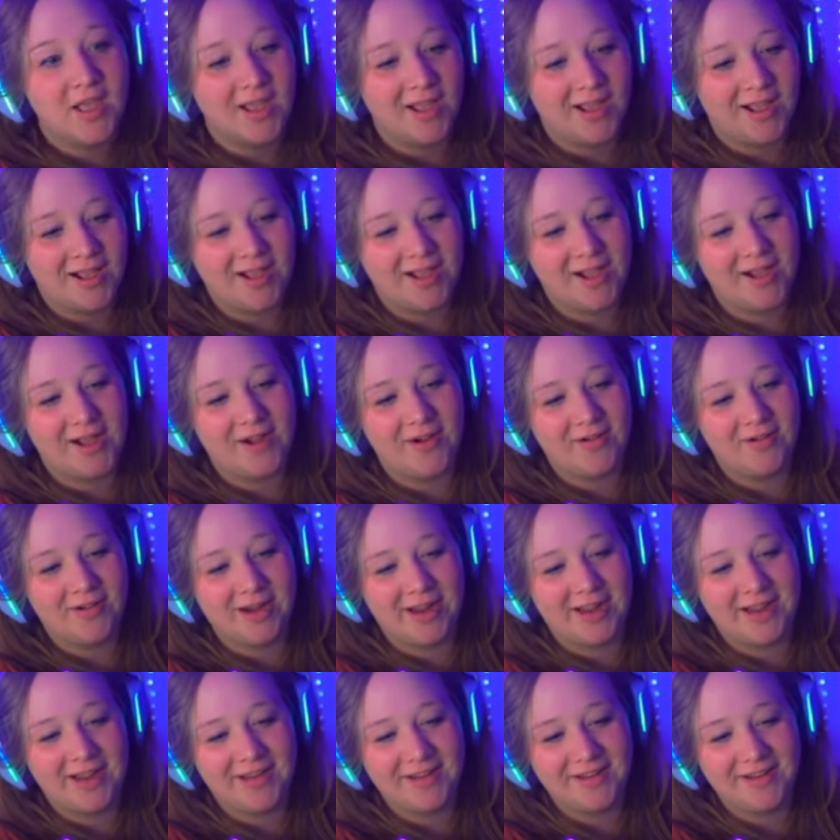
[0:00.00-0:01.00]
All
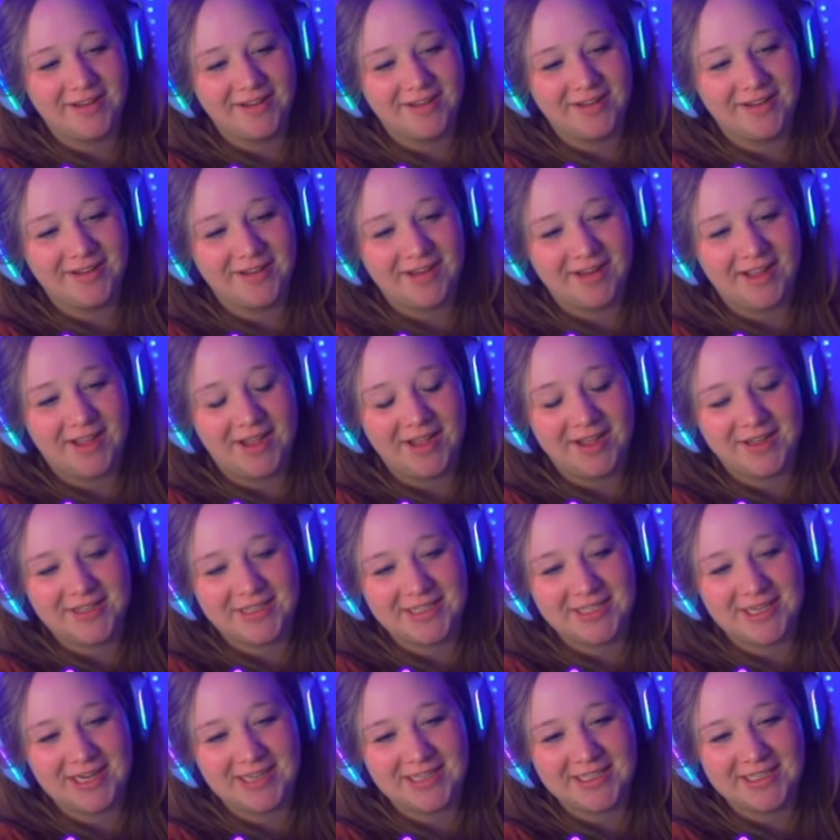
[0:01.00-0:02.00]
right. I'll see
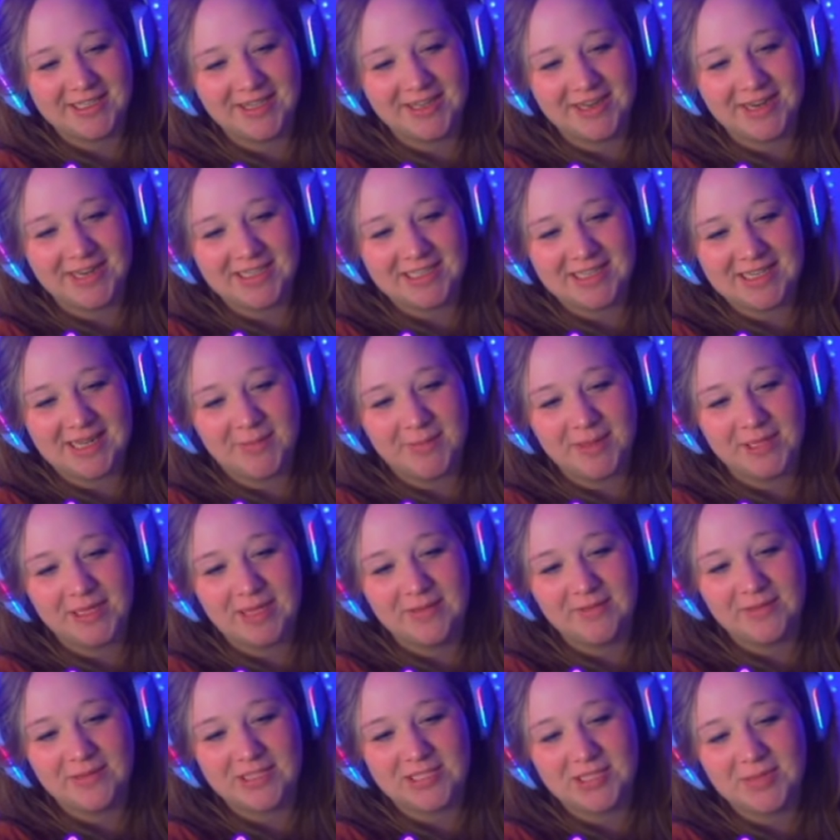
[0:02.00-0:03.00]
you guys all next time. I
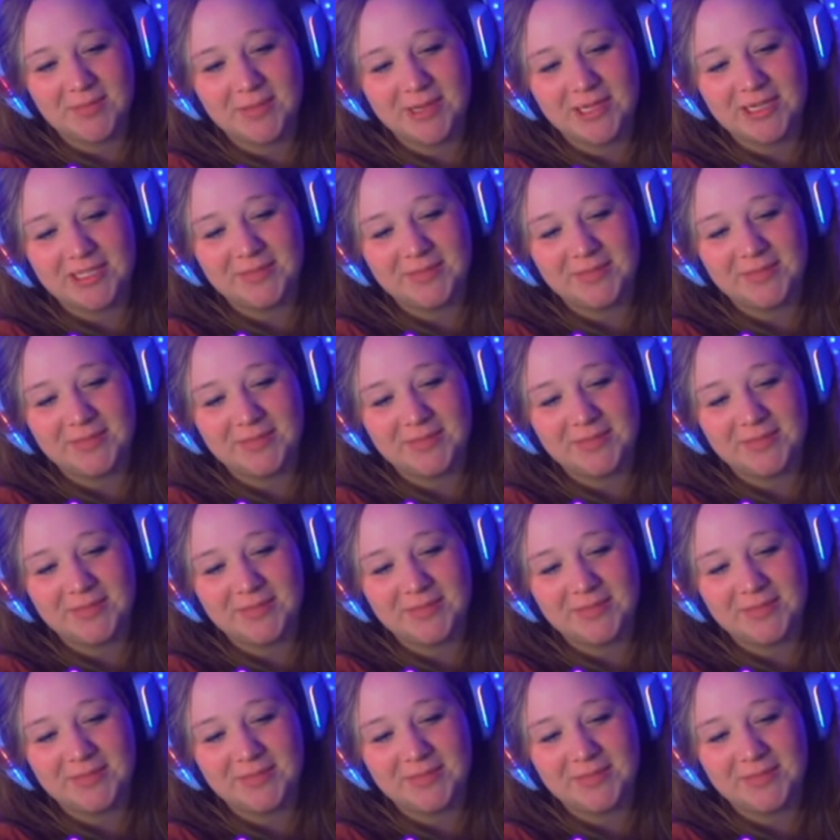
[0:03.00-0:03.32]
love you so much.